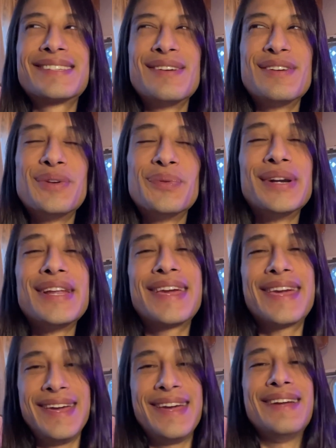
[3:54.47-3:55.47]
really
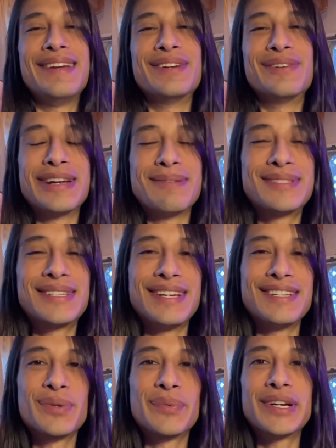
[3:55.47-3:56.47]
can't, you know what I'm
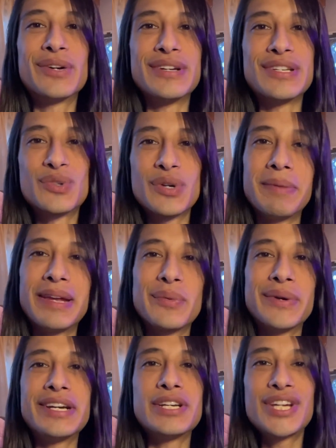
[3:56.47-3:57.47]
saying? So when you're going swimming,
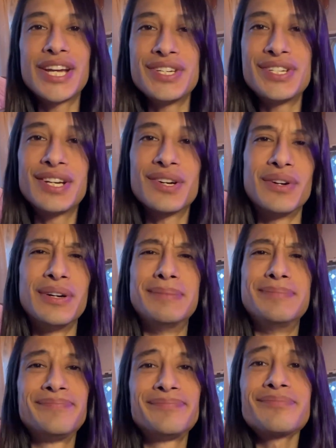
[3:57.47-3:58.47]
when you're changing,
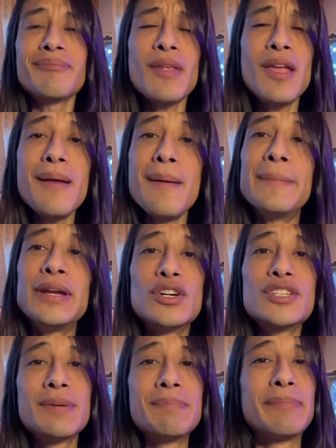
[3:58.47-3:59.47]
or,
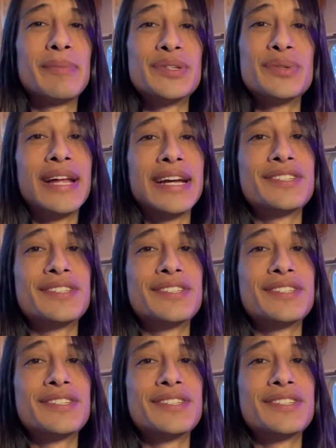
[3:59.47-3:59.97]
some people do like